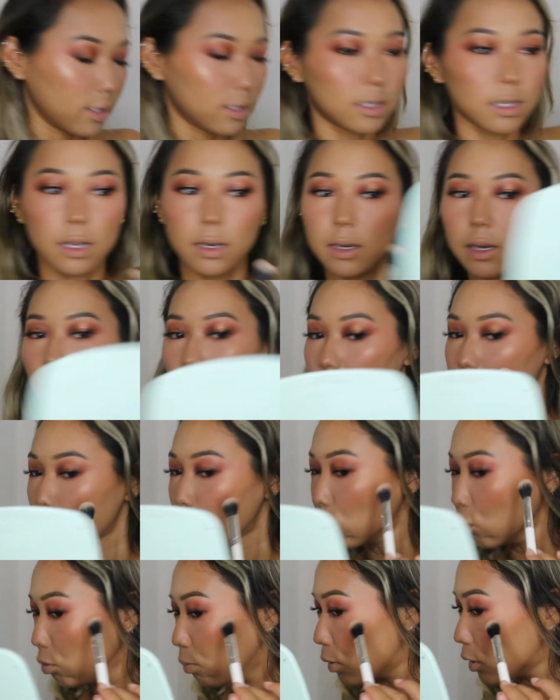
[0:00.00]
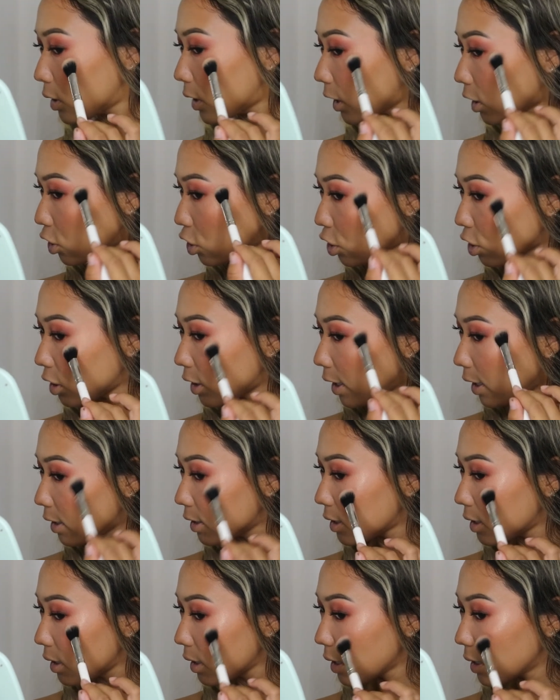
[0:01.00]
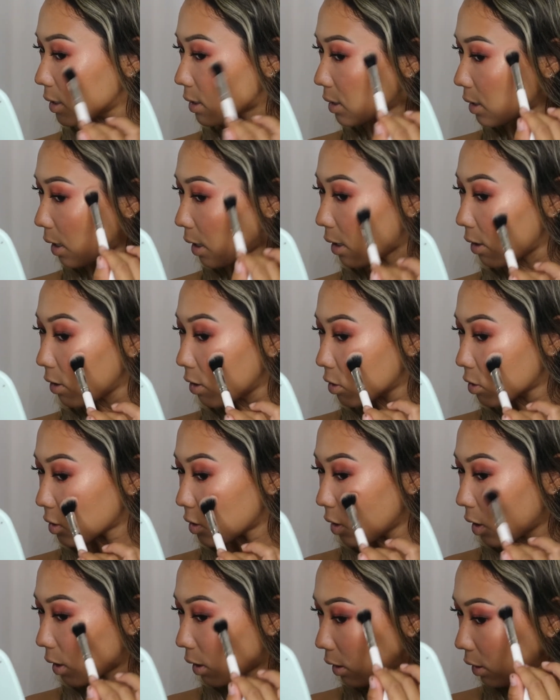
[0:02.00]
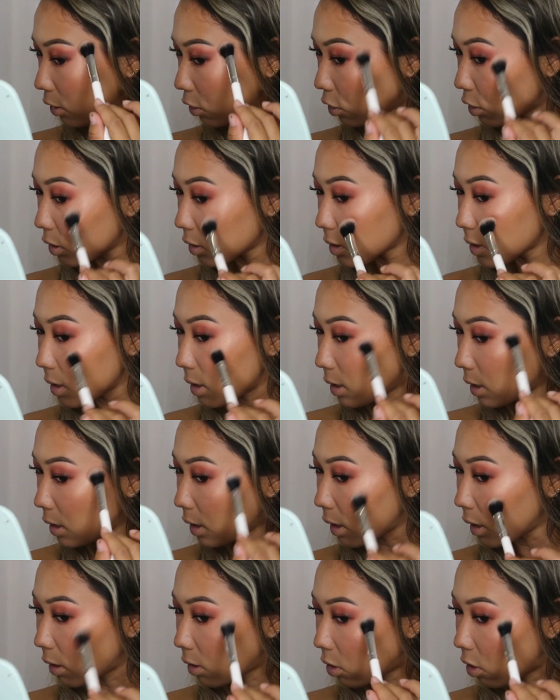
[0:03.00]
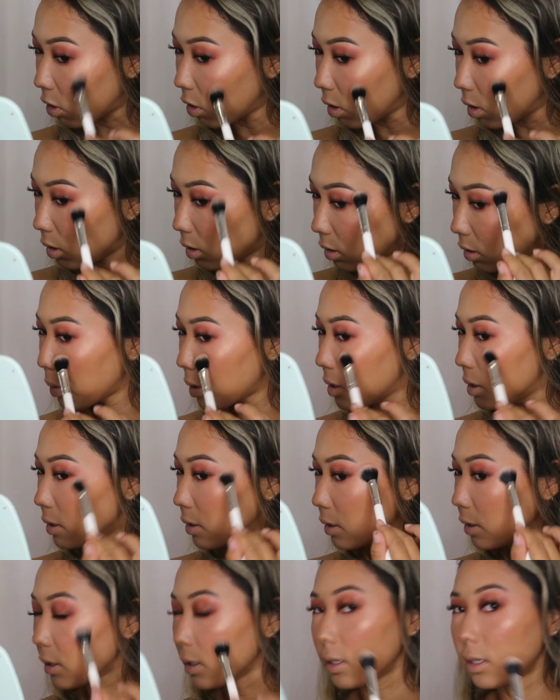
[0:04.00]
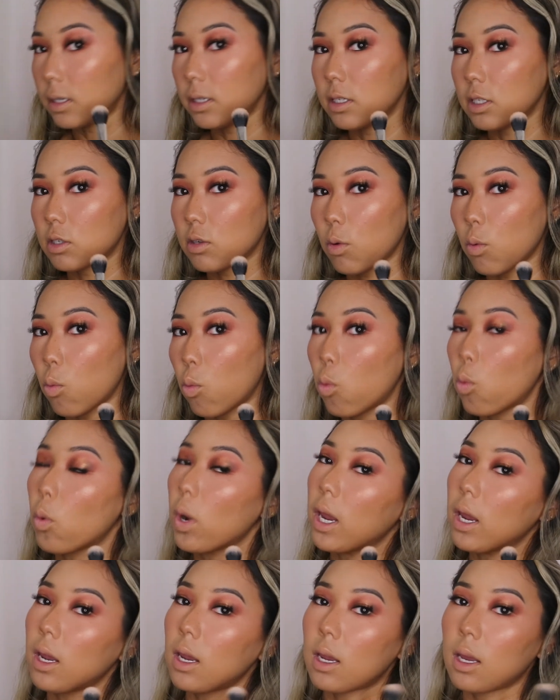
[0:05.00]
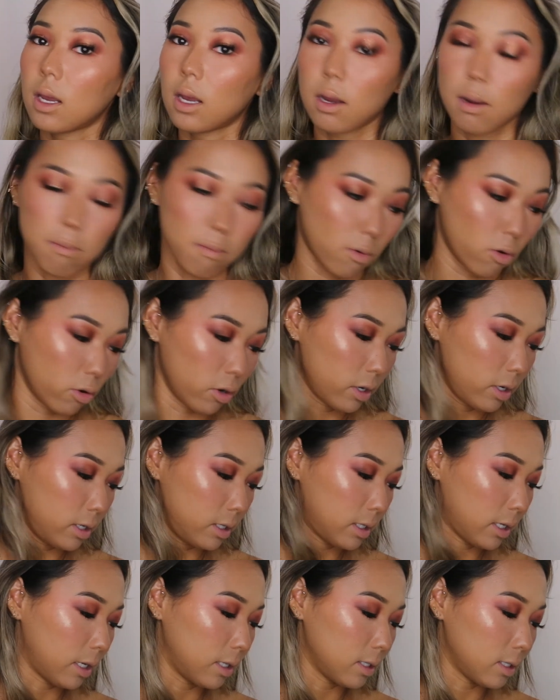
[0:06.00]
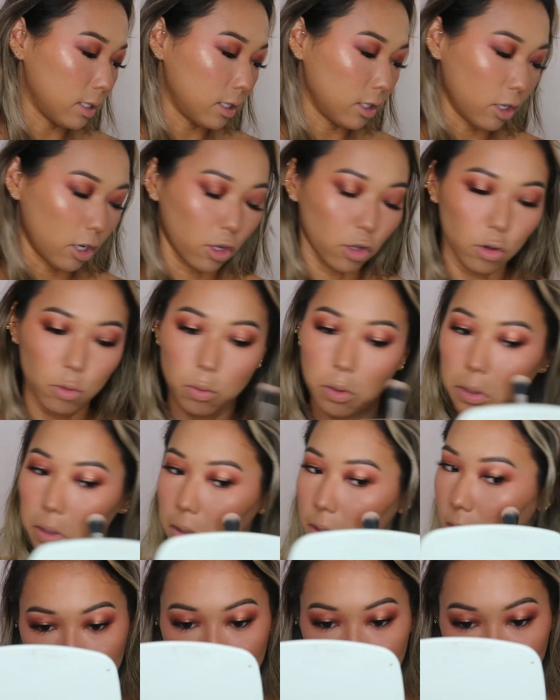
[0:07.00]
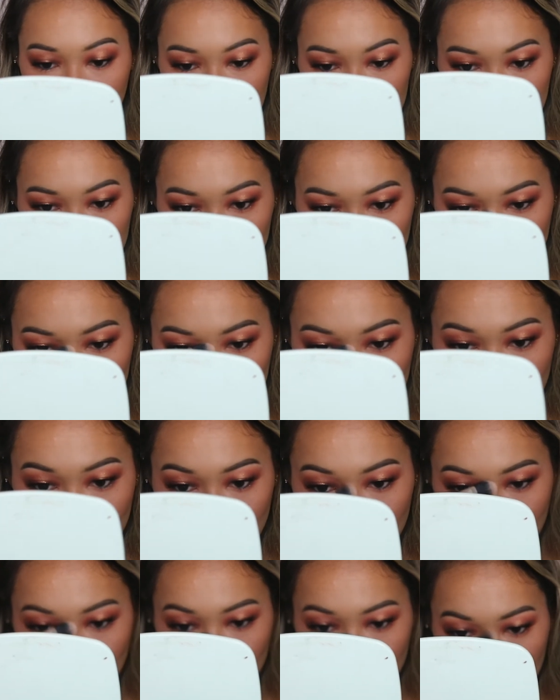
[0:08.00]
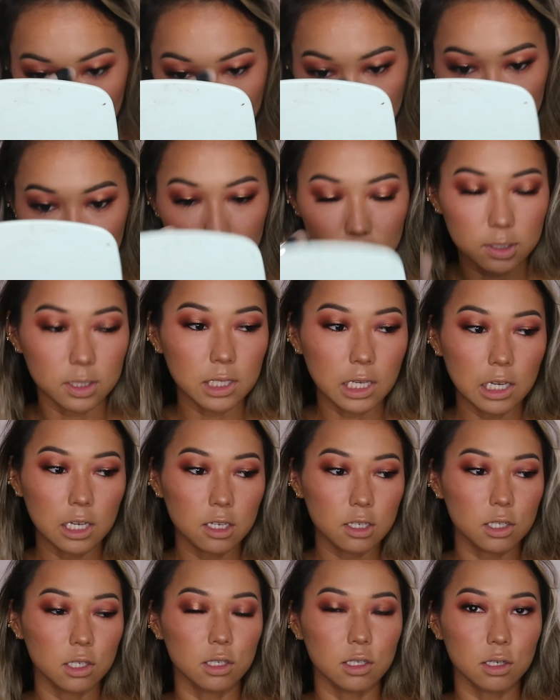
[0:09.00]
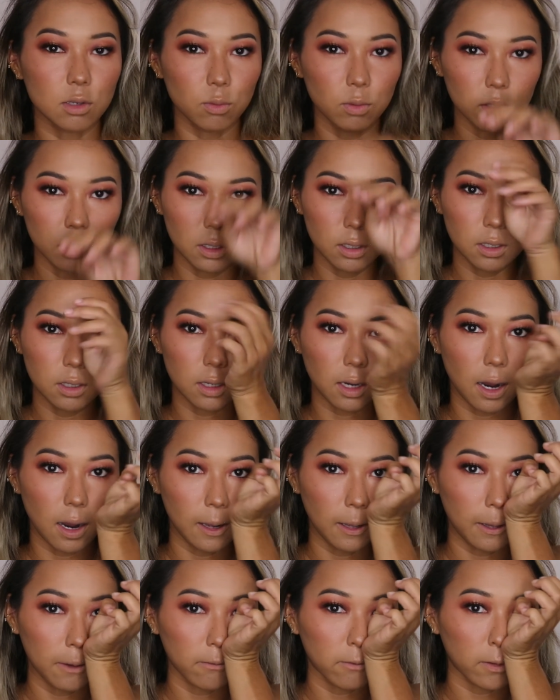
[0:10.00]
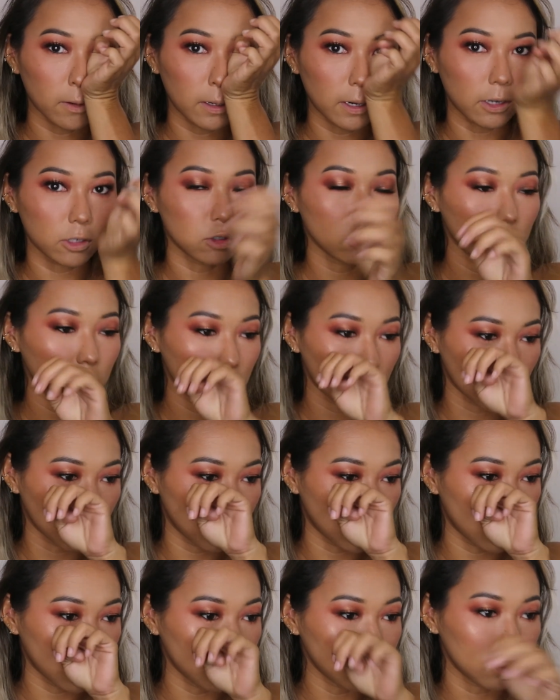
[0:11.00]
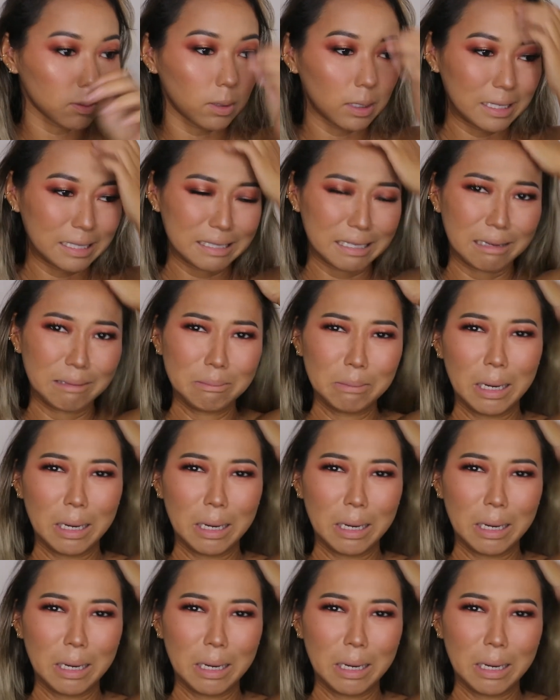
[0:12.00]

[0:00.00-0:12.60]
I said, not super texture enhancing. There's not glitters in it at all, but it is way more intense than the other one. It blends in super well with the skin, so it's a really good highlight for natural days. Oh my god, I'm sweating so